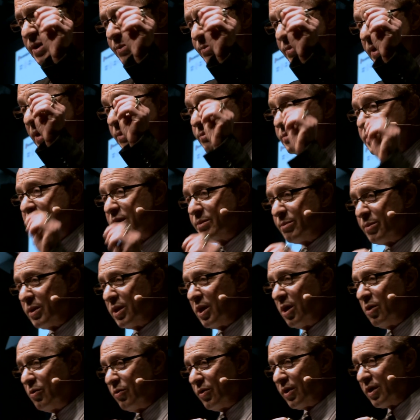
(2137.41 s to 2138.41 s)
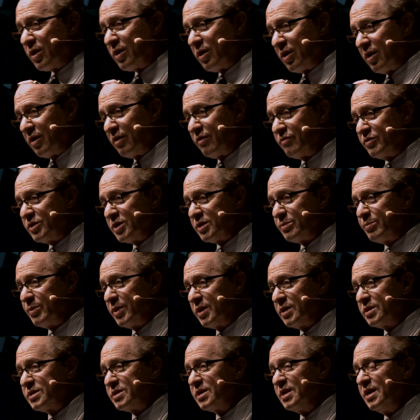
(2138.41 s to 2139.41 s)
Sometimes they're below the curve
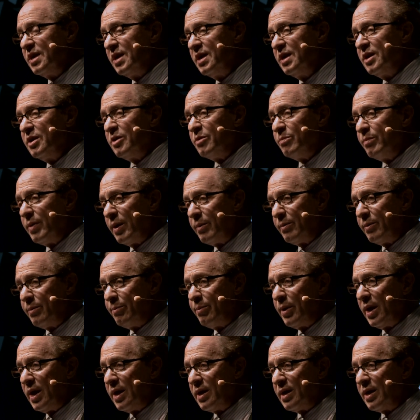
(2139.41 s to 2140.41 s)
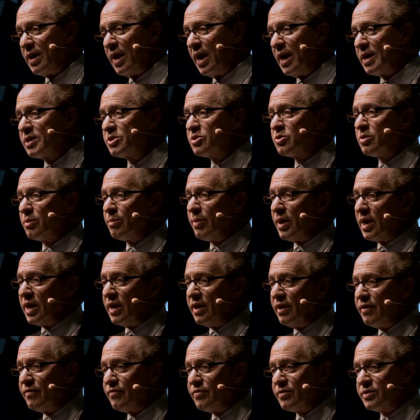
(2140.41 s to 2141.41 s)
just because you may be paying extra
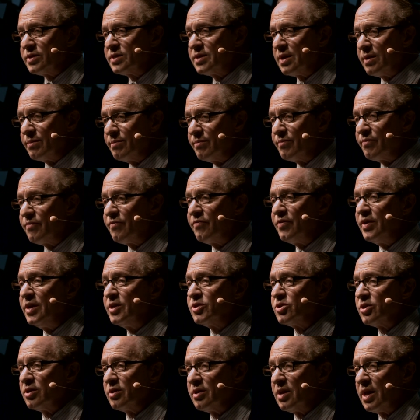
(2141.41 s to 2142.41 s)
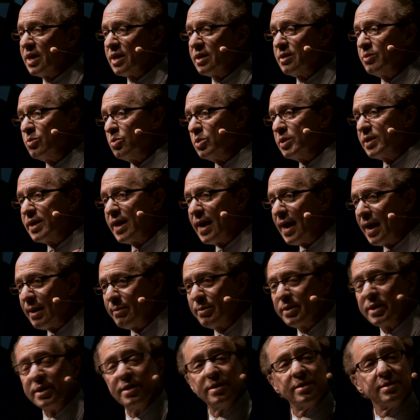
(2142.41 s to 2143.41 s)
money for some feature, like a wood
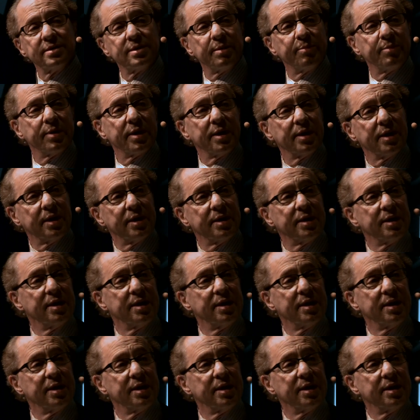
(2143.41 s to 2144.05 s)
cabinet or something.